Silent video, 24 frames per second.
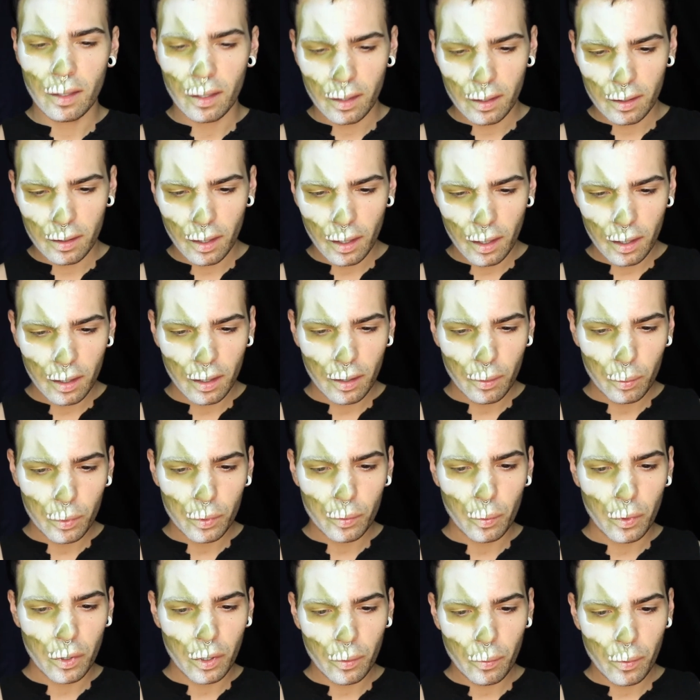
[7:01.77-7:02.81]
think that it
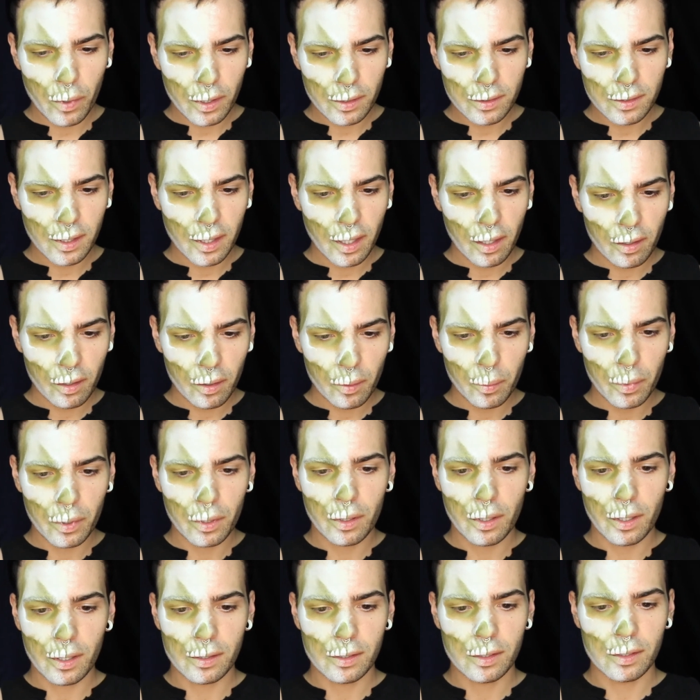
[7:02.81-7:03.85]
would work well together,
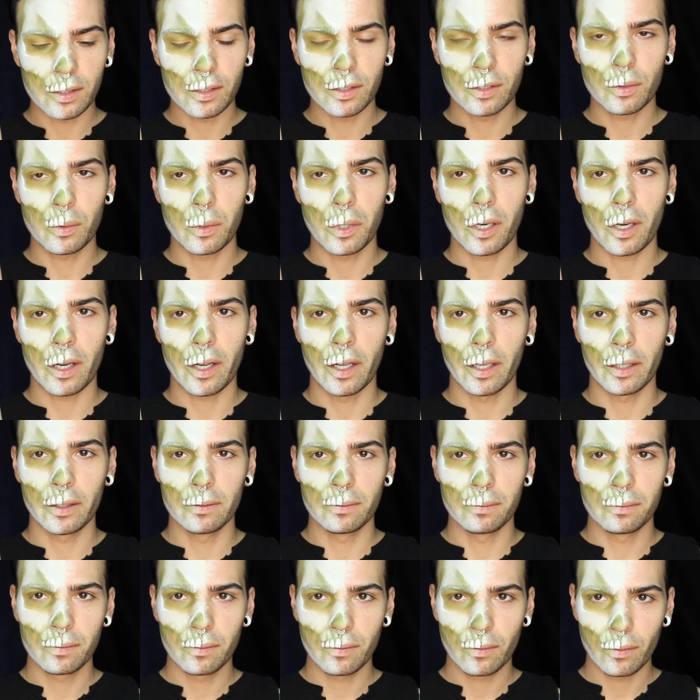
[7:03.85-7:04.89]
but this is working
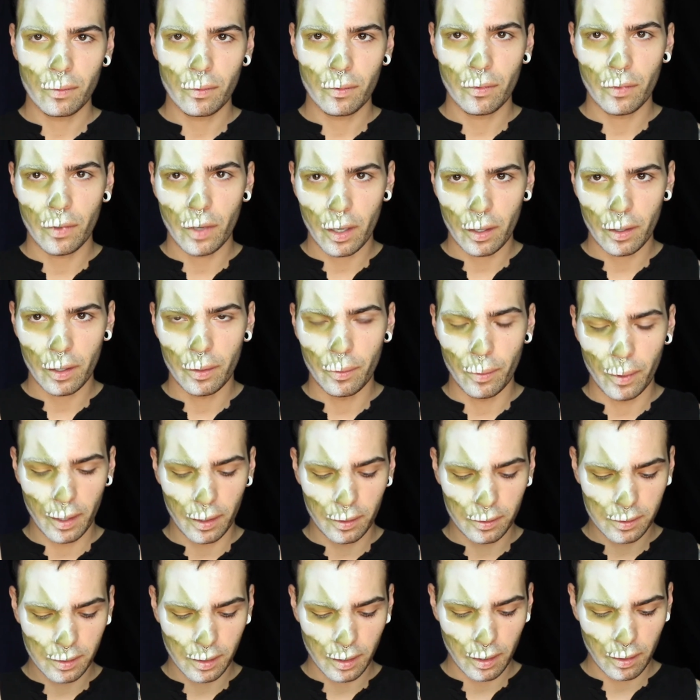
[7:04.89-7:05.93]
very
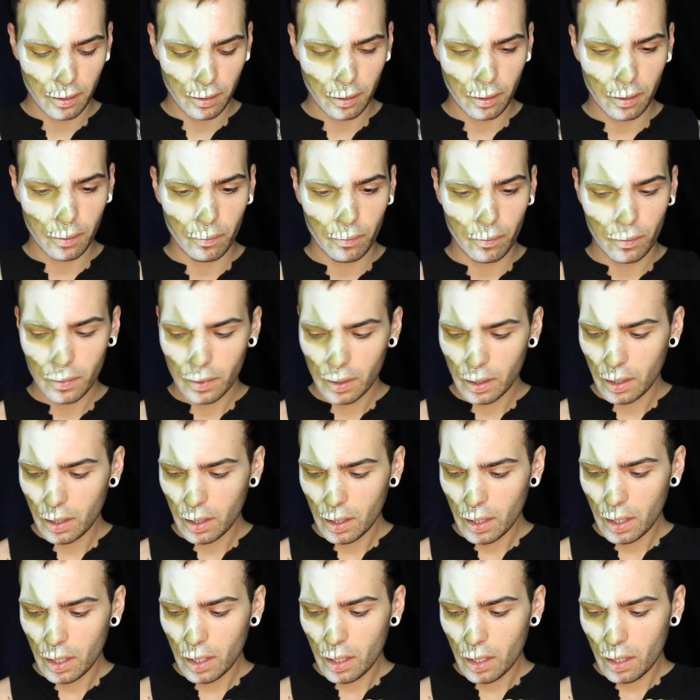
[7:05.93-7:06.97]
well together. I'm
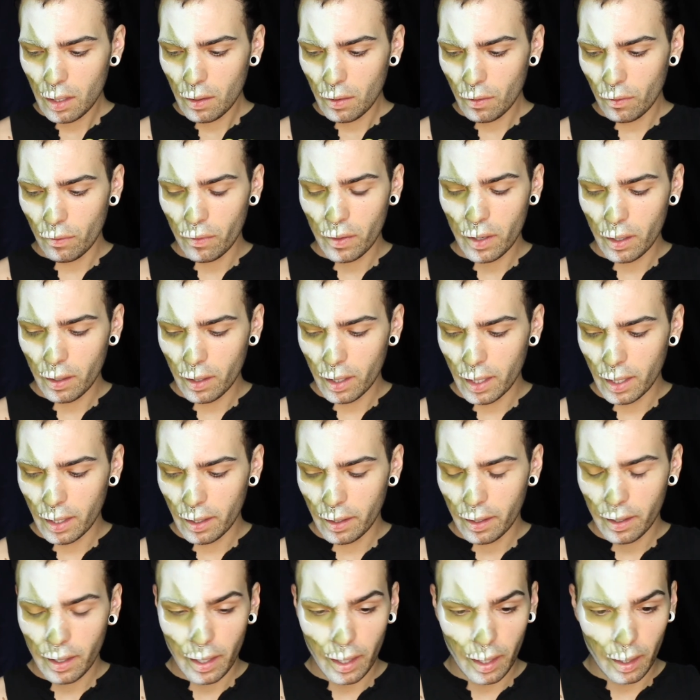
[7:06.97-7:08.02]
very
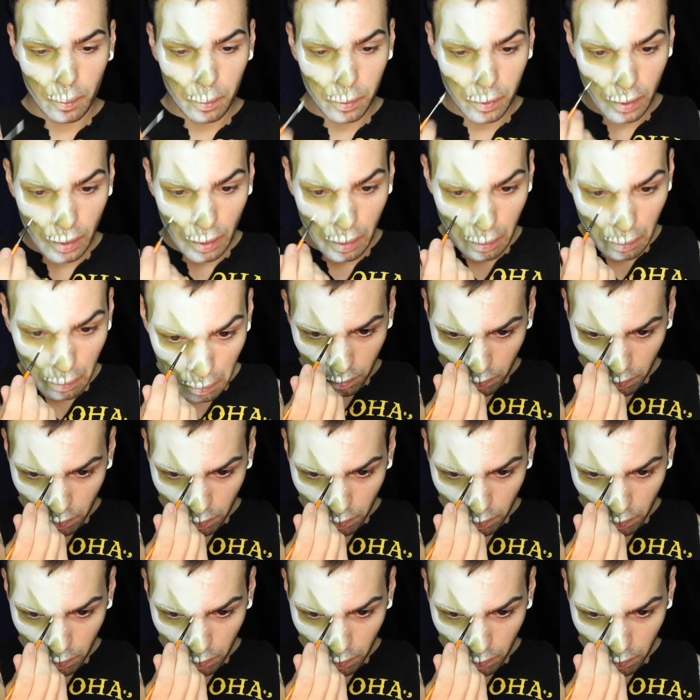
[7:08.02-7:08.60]
happy.